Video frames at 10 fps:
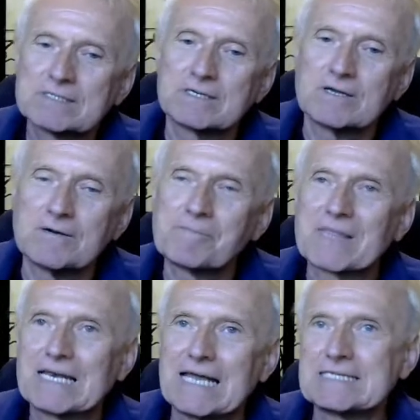You know,
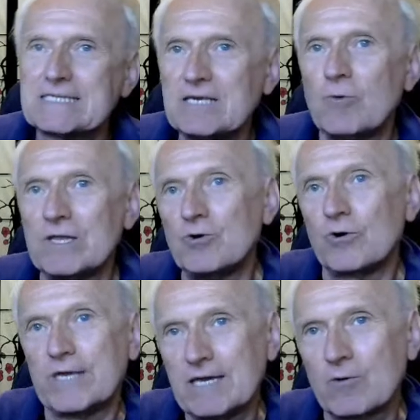let's see when you
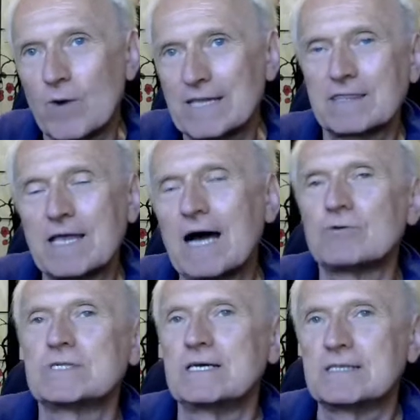hear
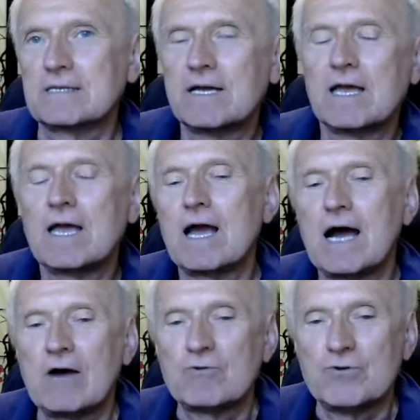1,000,
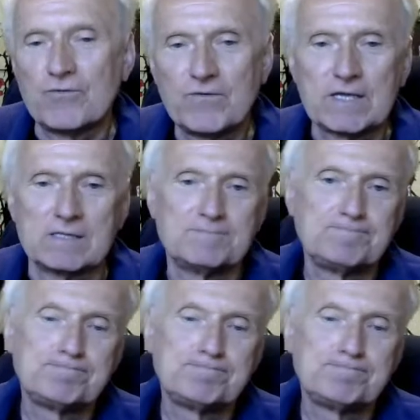how you feel.